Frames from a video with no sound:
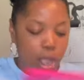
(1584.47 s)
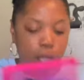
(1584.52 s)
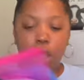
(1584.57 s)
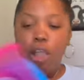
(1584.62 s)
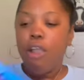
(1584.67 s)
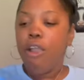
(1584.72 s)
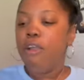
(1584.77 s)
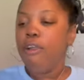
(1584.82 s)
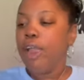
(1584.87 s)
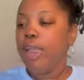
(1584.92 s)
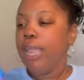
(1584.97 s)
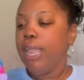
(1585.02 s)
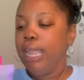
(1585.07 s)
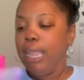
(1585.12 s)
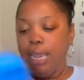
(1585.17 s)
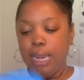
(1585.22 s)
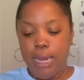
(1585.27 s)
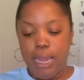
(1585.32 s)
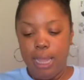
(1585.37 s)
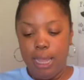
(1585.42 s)
All
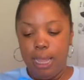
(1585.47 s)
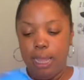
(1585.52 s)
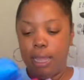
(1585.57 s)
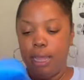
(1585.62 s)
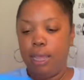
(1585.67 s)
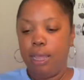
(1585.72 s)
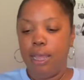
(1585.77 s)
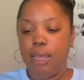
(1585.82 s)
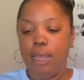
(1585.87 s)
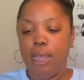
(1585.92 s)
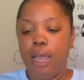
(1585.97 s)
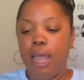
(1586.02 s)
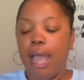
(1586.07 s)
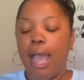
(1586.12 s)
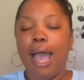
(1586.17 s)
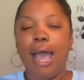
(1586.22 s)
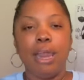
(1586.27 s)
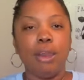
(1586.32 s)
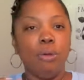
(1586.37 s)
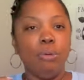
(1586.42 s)
right.
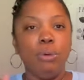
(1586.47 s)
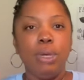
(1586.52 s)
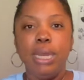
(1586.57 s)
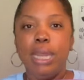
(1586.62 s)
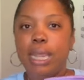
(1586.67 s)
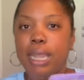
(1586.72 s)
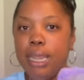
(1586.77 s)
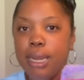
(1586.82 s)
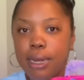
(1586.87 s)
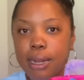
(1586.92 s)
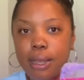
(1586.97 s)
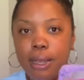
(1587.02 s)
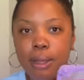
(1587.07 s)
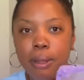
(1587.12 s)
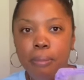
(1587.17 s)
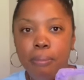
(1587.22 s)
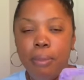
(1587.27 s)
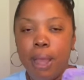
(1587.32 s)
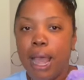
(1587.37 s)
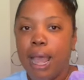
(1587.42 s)
I don't need
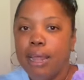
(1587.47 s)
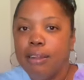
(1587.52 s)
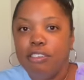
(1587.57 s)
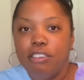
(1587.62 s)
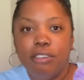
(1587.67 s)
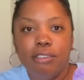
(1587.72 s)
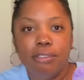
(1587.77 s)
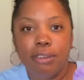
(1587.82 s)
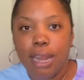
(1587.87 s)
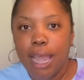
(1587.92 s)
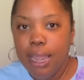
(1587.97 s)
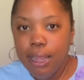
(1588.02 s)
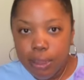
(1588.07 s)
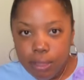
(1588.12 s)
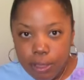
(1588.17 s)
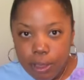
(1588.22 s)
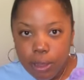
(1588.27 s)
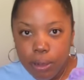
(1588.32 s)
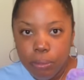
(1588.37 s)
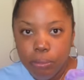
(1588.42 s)
them. I just like
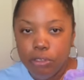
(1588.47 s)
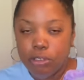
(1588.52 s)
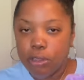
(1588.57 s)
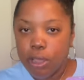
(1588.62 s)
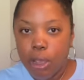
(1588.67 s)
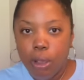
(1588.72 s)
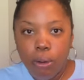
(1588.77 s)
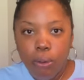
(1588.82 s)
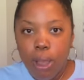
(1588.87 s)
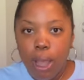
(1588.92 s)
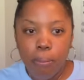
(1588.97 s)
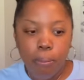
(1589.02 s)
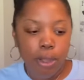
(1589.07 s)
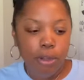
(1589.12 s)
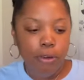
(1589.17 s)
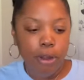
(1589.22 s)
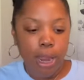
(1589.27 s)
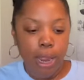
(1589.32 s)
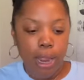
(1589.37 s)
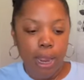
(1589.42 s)
them, so I'm going to
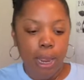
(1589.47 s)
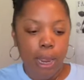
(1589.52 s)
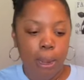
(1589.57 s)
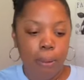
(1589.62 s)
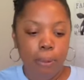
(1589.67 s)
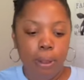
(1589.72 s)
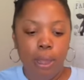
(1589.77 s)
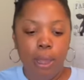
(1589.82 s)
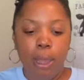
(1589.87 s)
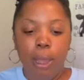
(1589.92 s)
grab.